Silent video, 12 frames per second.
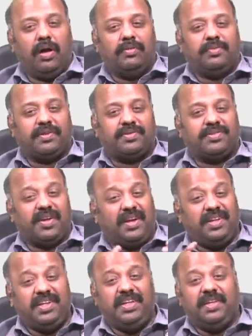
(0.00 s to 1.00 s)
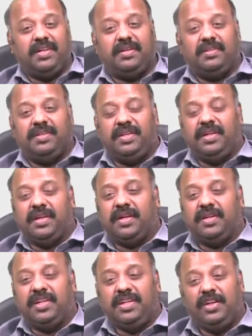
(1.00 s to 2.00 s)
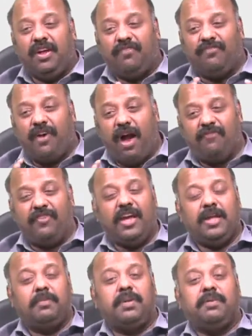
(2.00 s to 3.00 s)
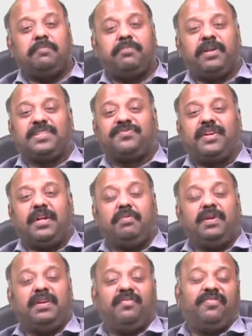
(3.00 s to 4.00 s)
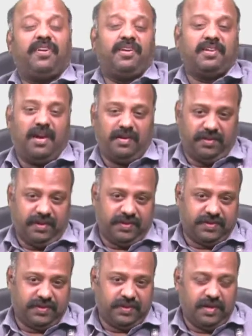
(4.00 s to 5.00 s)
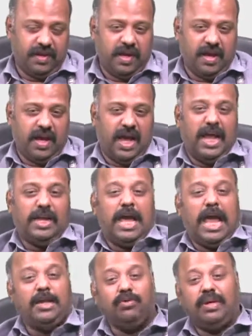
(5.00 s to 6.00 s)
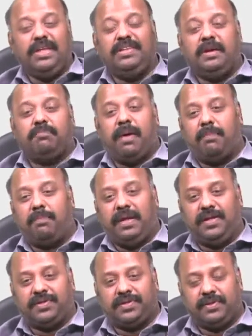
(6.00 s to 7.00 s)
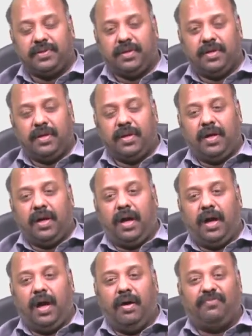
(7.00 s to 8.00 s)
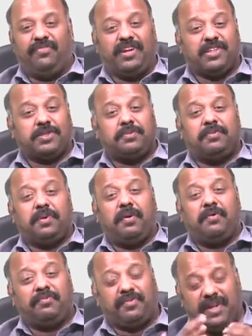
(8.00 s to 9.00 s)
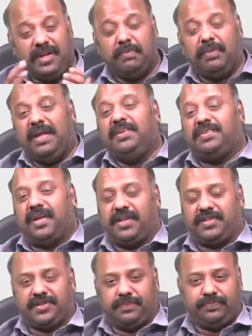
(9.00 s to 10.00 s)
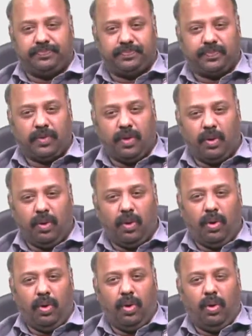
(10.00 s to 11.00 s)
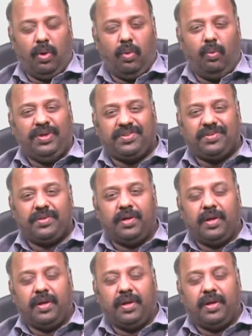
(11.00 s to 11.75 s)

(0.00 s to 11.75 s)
that study the degree of available press freedom in different countries, and annually they publish Press Freedom Index, which